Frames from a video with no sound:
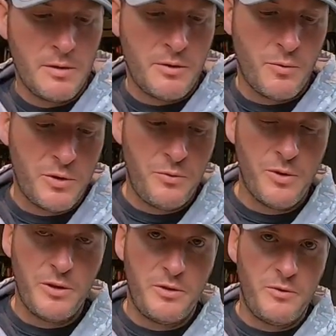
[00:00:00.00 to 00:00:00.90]
So what you
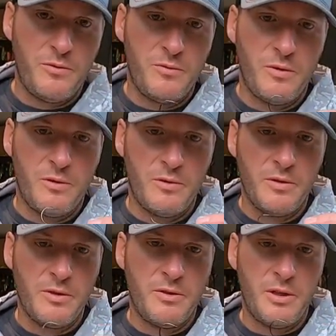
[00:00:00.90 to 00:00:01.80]
want to do
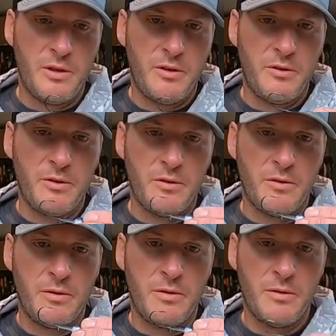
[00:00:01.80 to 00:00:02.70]
is you take
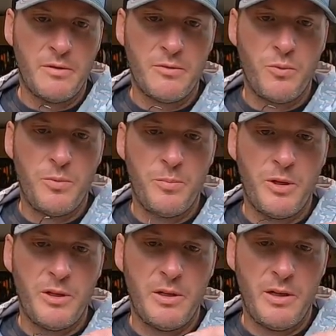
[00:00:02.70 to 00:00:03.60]
your swim
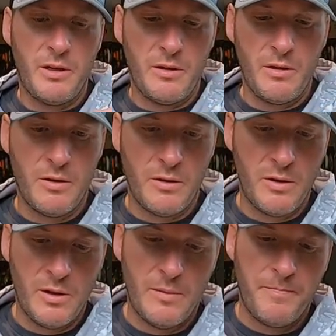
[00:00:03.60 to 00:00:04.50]
bait head
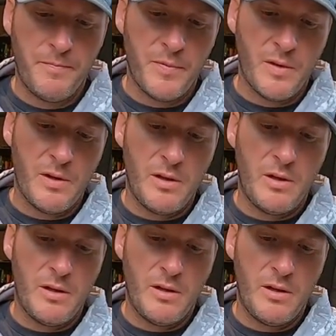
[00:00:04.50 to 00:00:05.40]

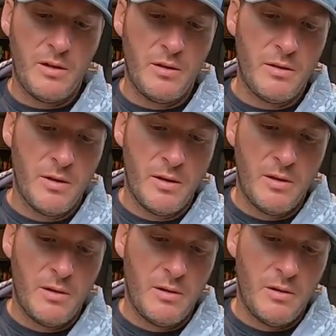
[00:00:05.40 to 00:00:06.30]
and
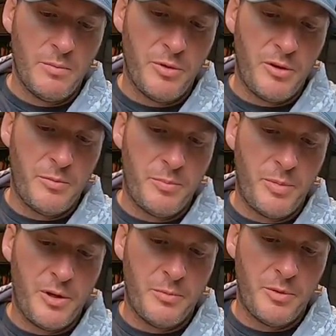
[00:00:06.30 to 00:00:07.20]
a
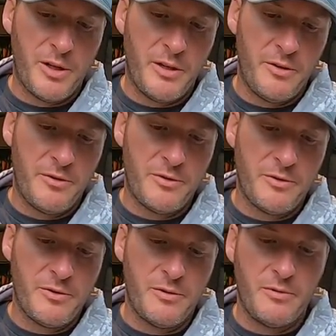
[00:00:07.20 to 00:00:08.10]
pair of
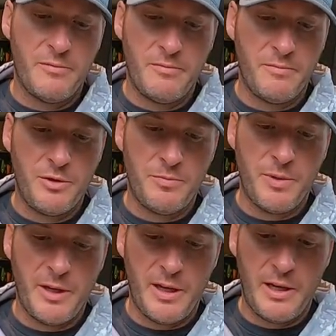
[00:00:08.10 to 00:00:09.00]
pliers, or just
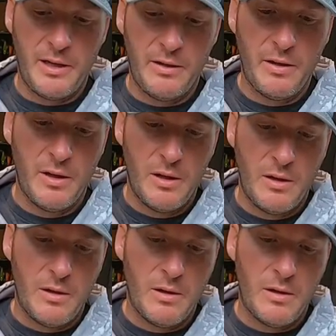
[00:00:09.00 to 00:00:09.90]
by hand,
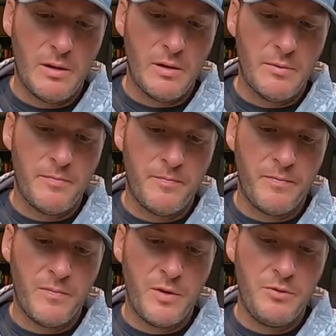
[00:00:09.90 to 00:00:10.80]

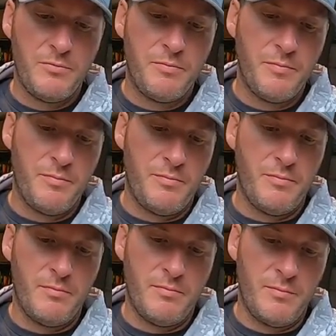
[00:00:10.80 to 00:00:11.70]
you
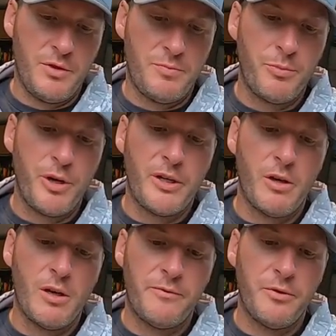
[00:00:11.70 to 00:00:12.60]
just break
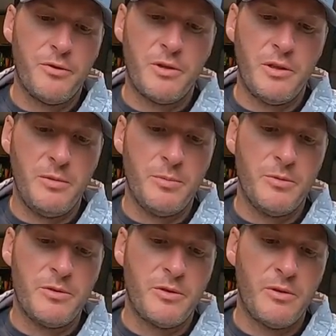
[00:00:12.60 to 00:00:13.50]
off the hook
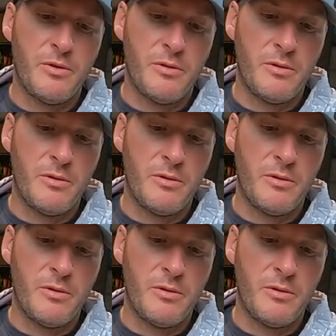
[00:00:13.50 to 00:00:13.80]
keepers.